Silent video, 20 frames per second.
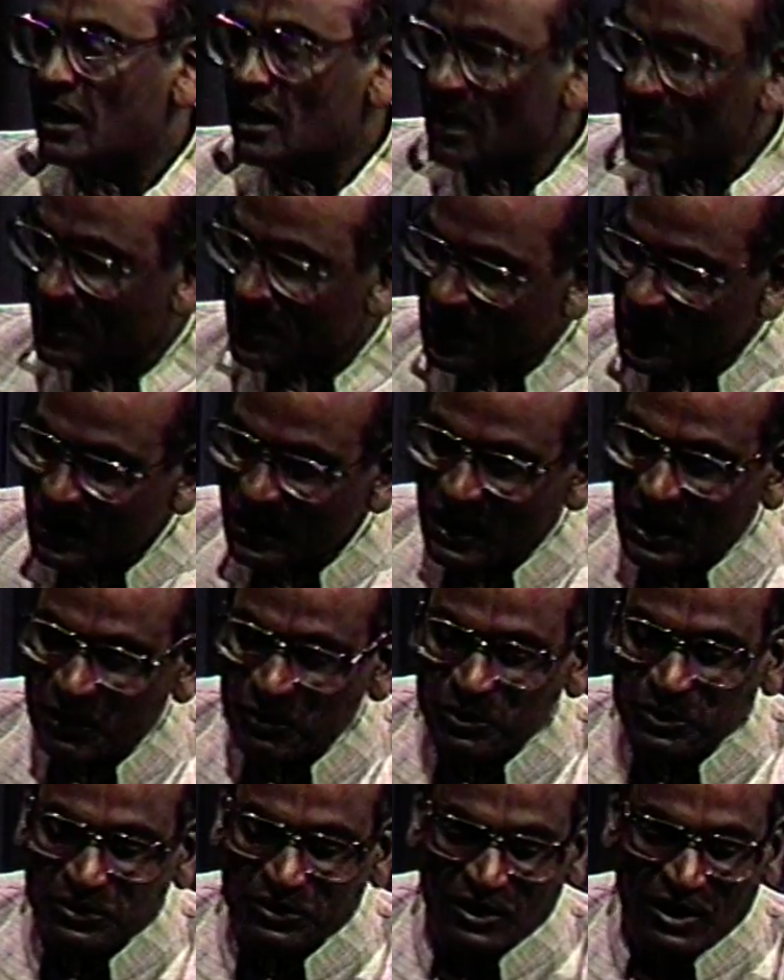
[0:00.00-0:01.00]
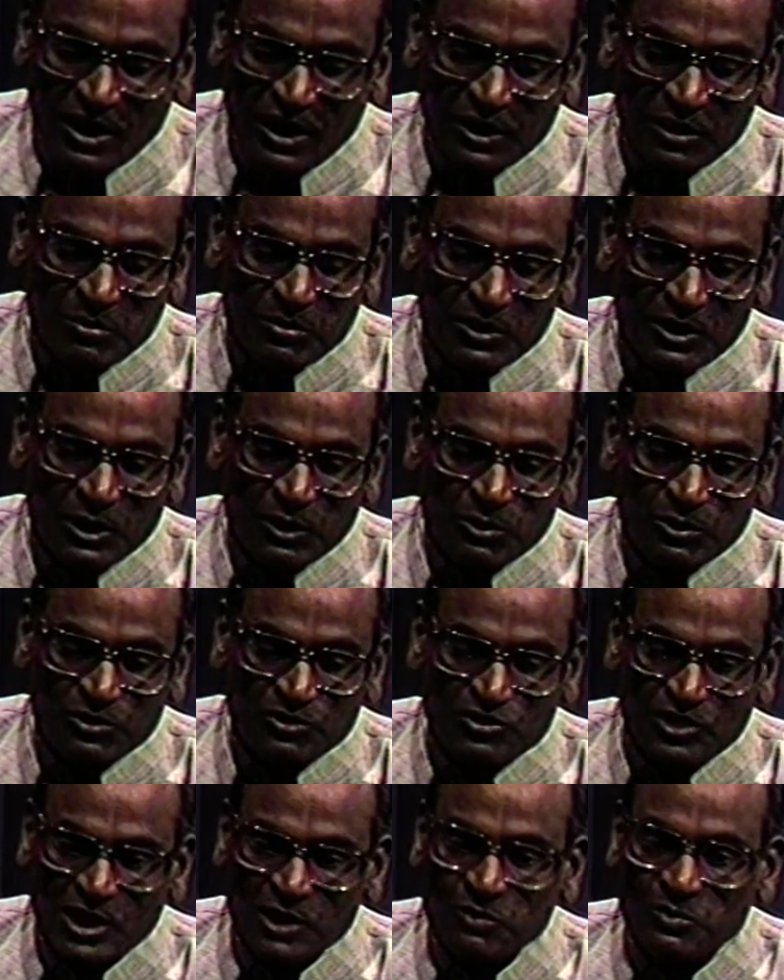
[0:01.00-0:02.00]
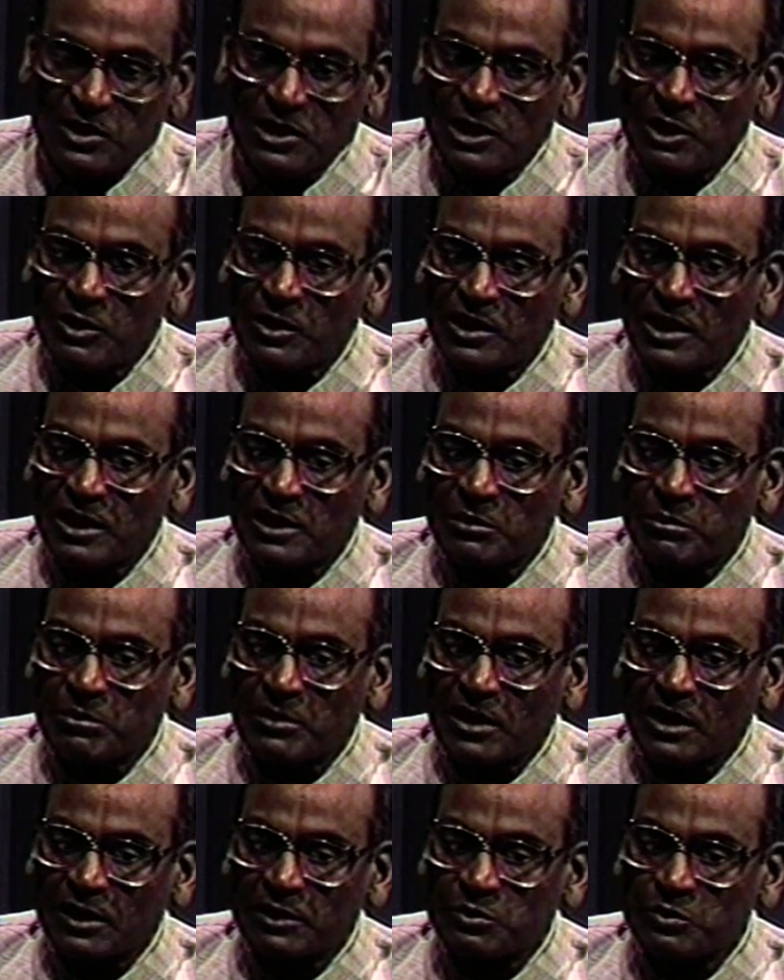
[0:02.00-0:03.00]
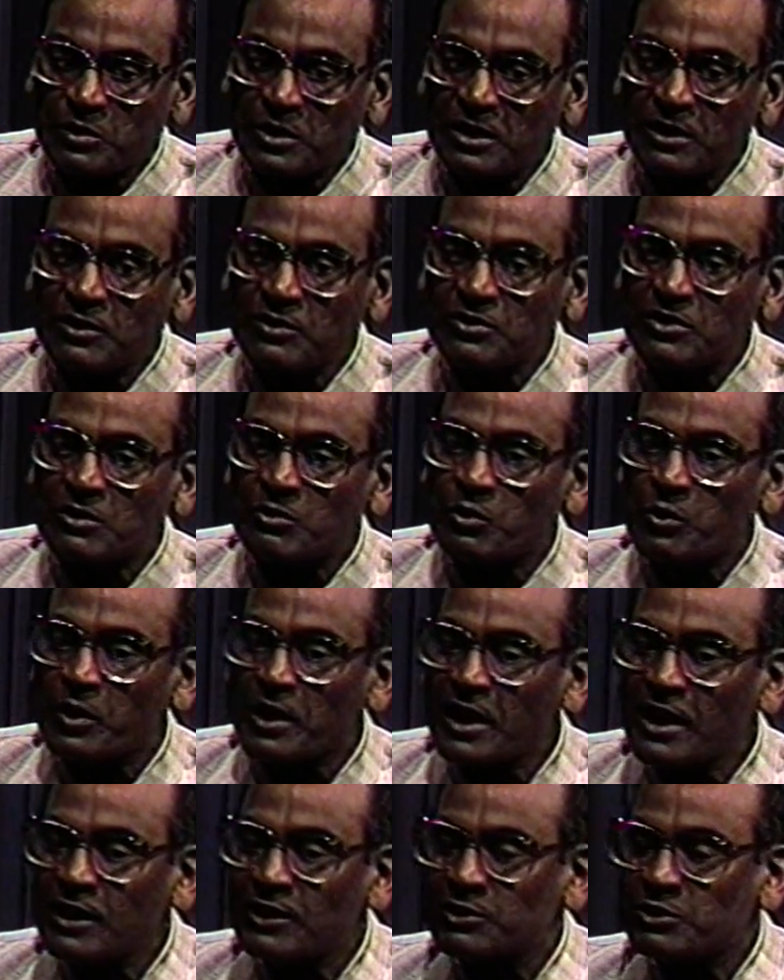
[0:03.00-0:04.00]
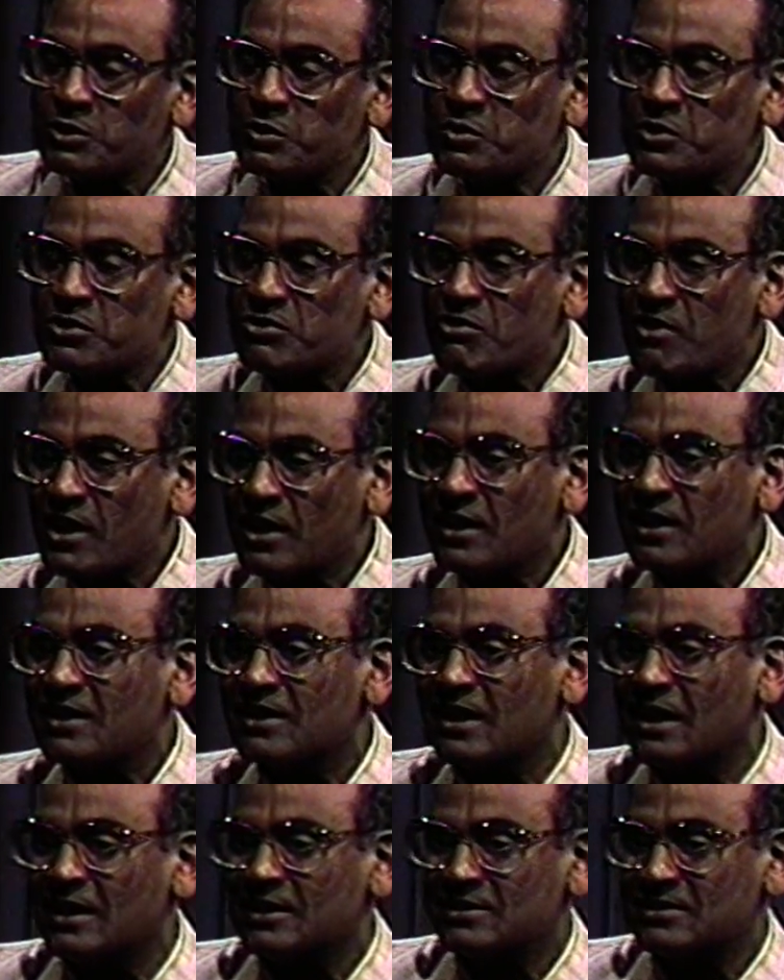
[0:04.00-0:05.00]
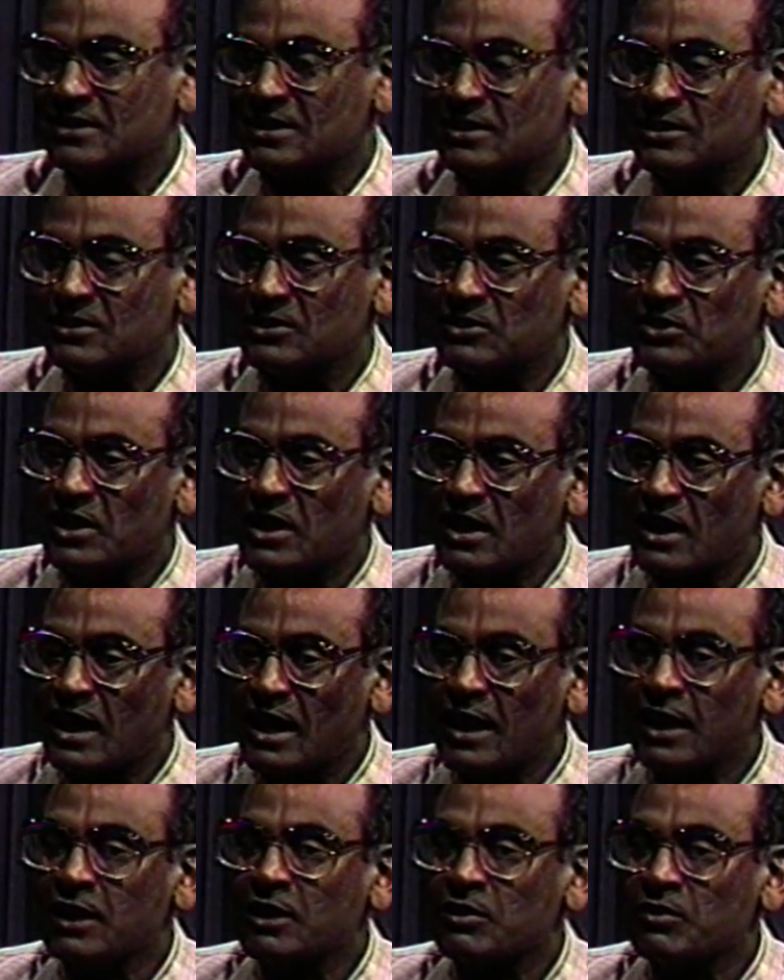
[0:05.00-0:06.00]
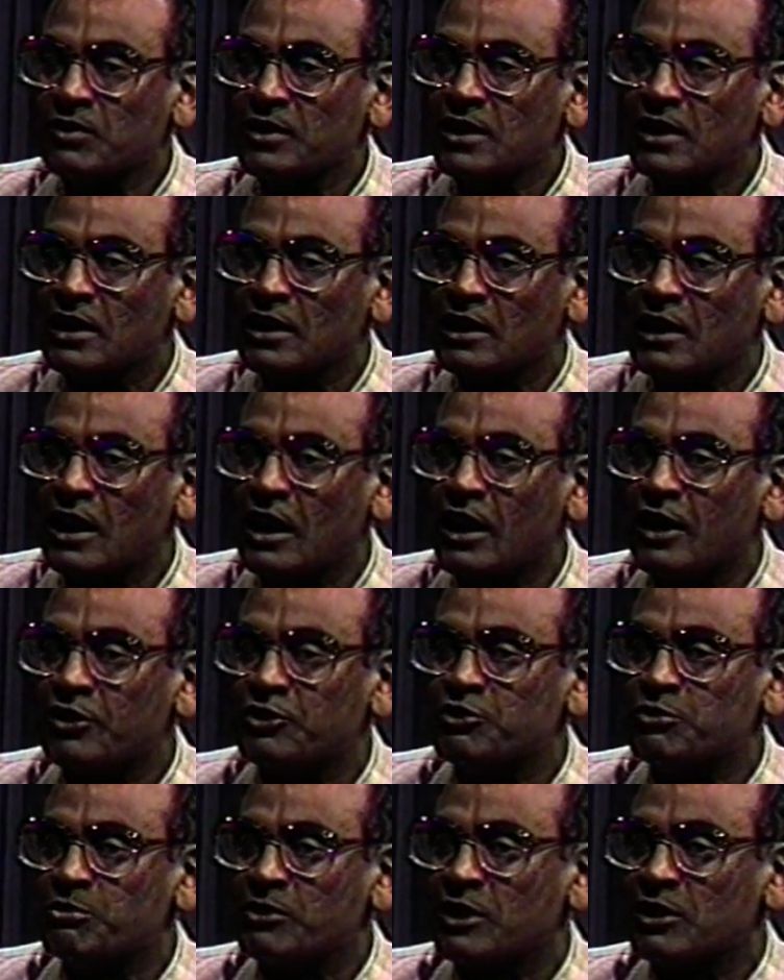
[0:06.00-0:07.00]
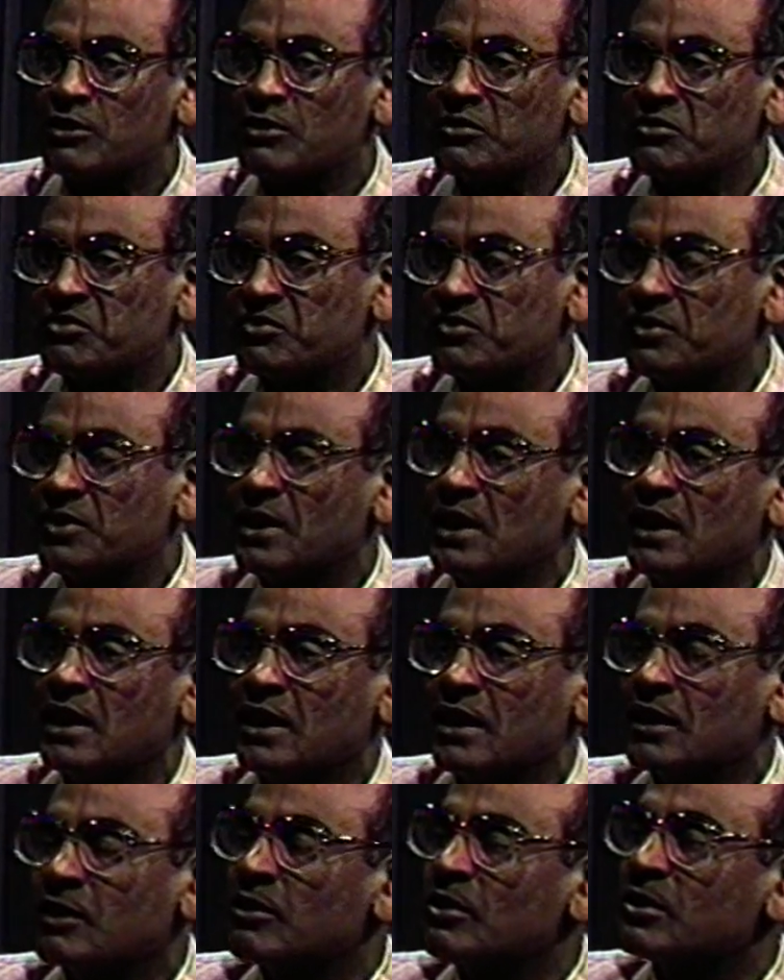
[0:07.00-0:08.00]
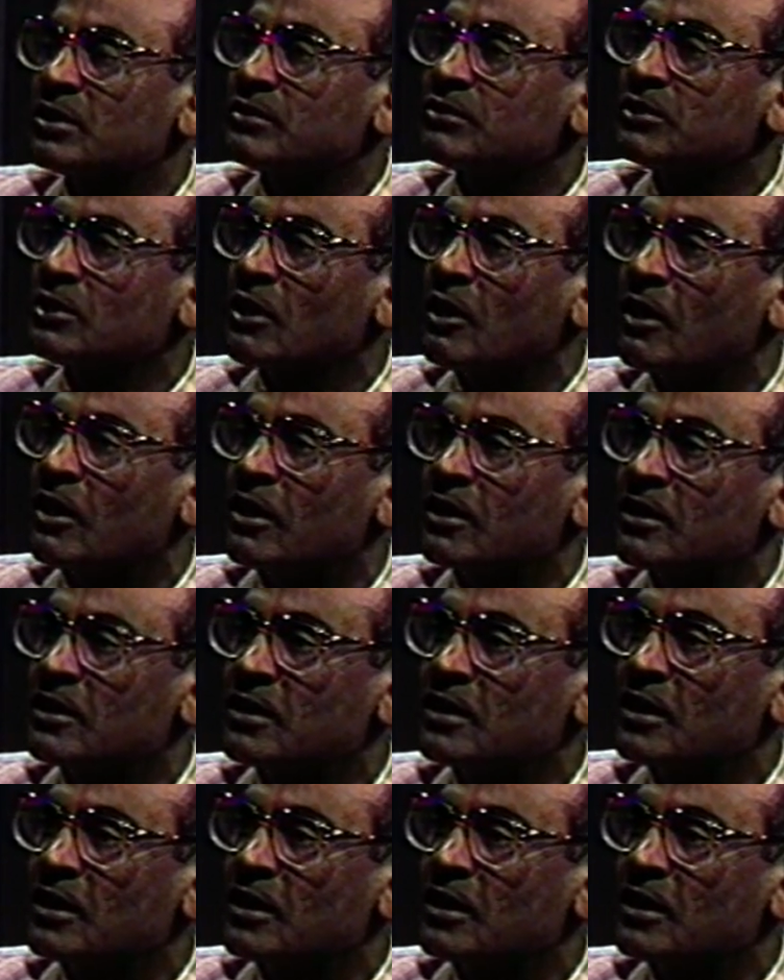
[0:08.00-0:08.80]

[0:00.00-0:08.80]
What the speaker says: Again, I would say anybody who is genuinely on any path, one of the ways you would recognize this is a kind of an enlargement of feeling or of thought.